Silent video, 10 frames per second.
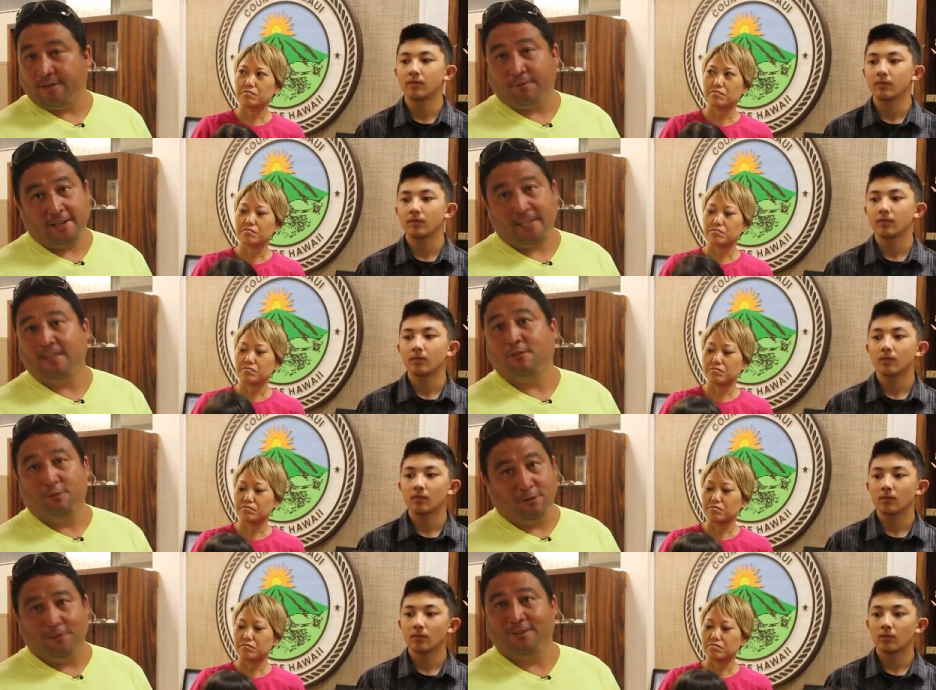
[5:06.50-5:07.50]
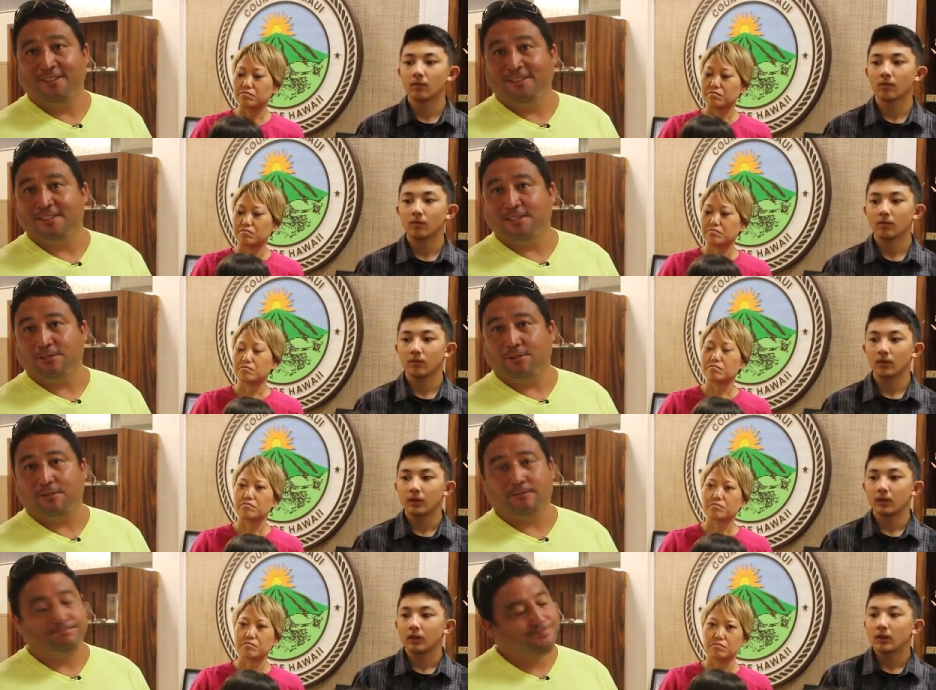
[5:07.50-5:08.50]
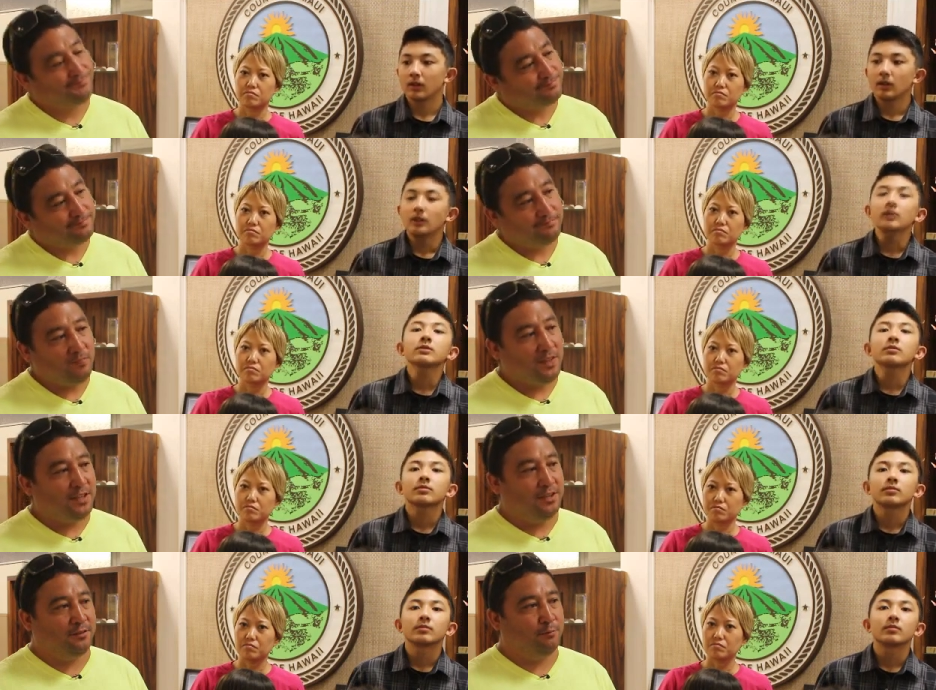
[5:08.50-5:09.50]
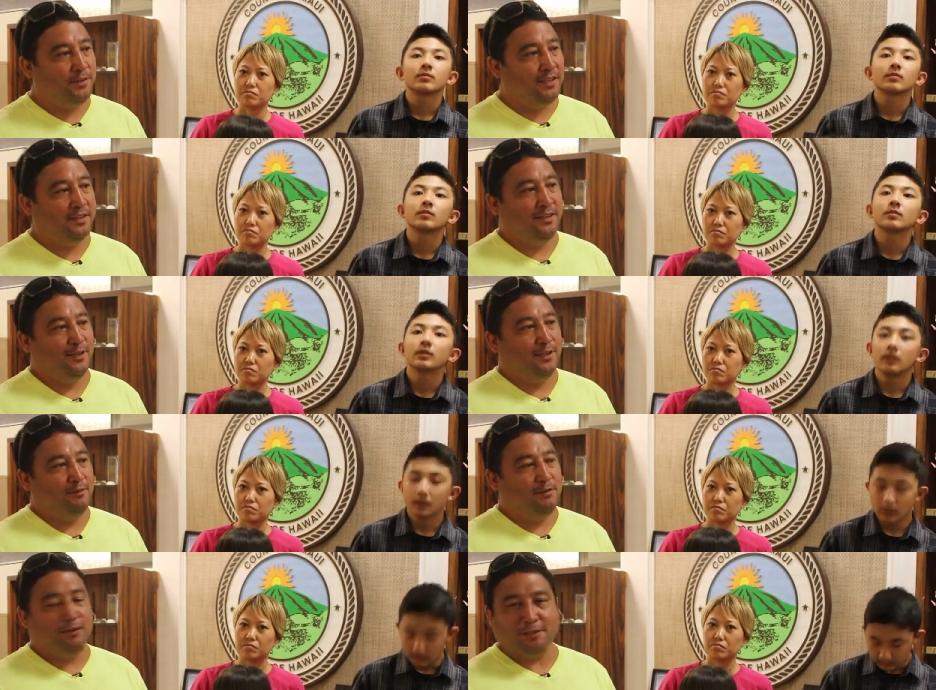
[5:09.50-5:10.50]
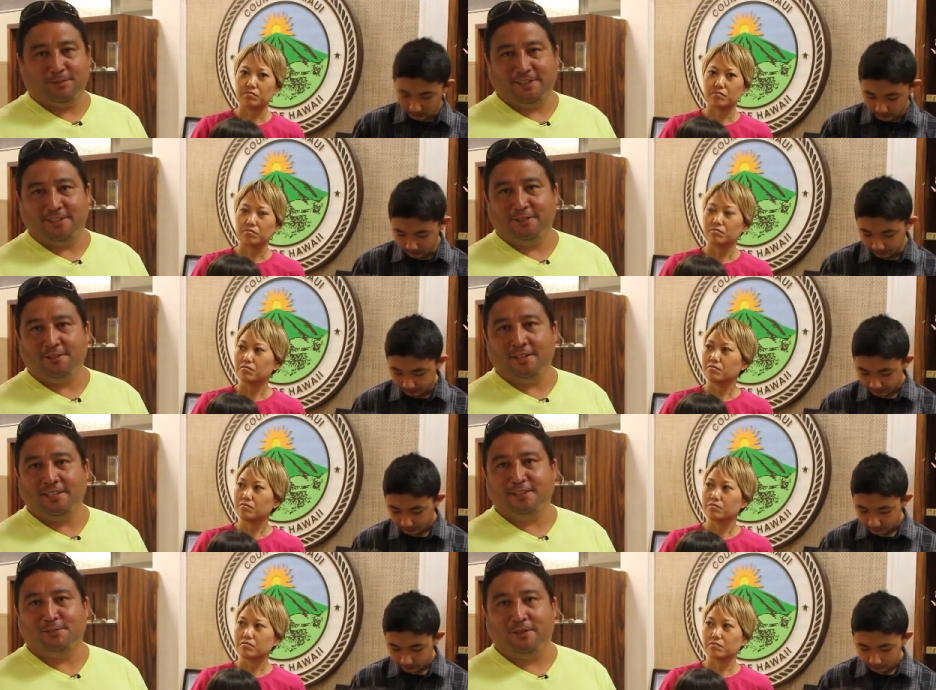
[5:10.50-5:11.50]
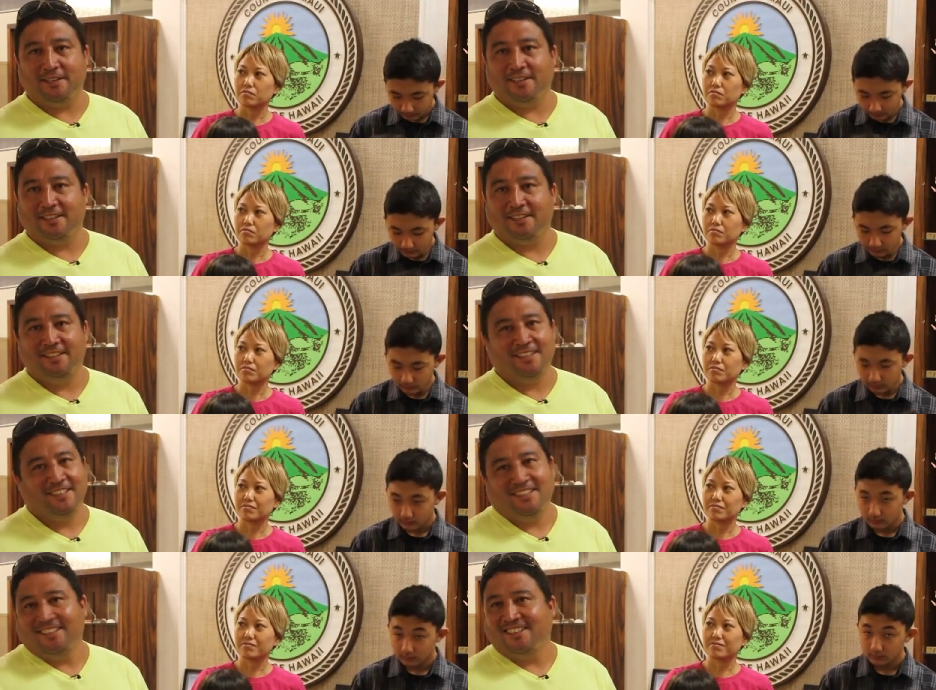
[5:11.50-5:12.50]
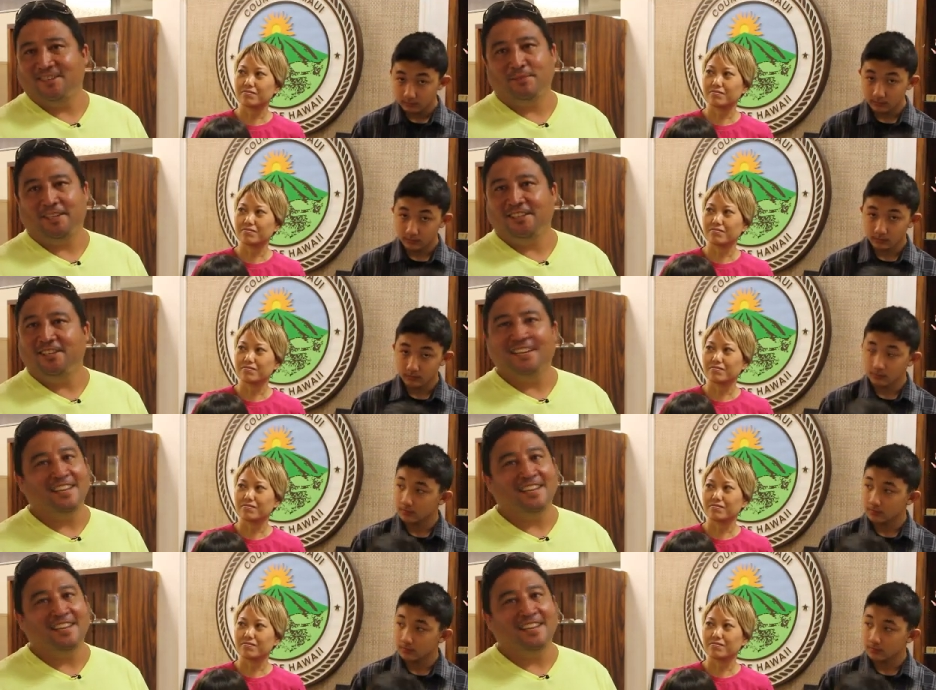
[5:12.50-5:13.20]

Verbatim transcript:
Speaker 1: there ready to go. So, you know, we, we lost material things, but I mean, you